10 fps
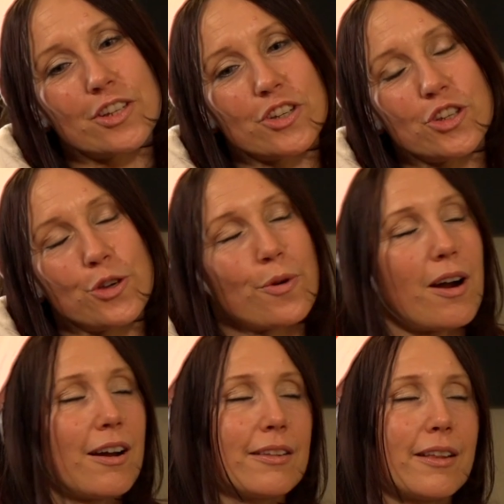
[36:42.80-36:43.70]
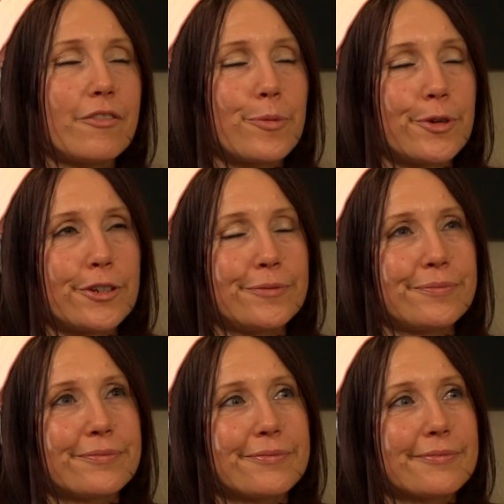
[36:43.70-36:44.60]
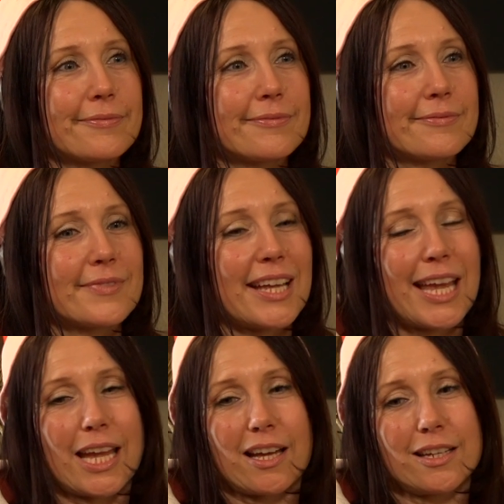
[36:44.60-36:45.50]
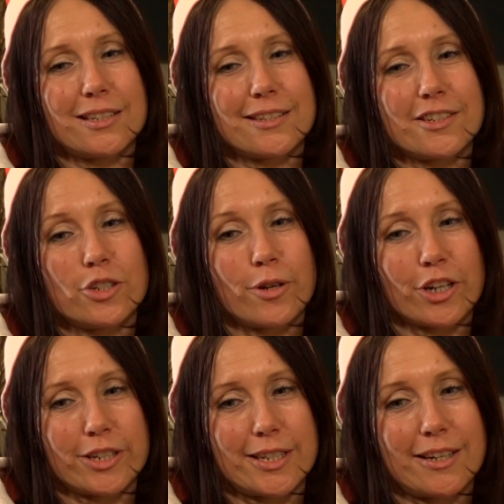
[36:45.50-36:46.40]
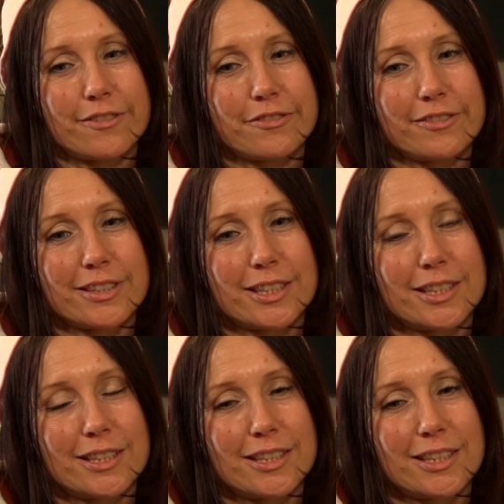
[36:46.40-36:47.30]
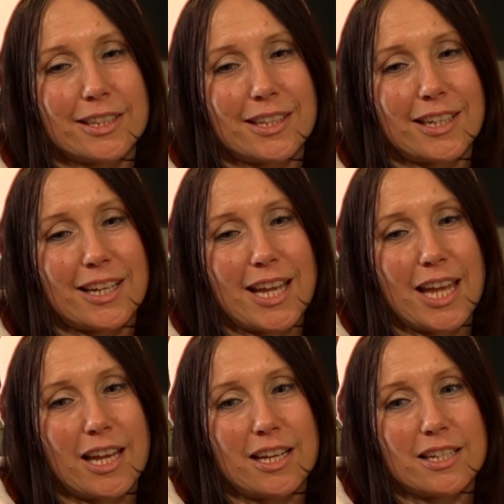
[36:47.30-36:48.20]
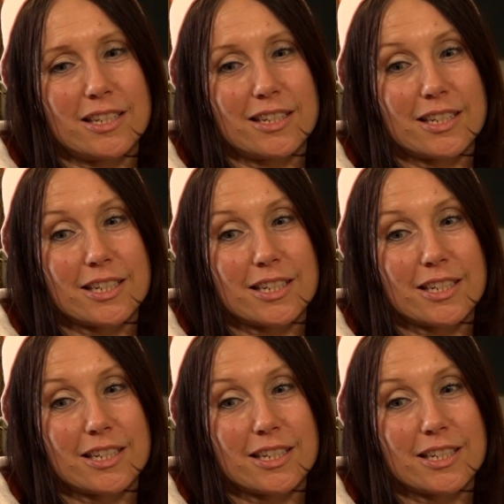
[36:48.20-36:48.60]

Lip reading: You are lovable and you're good enough. And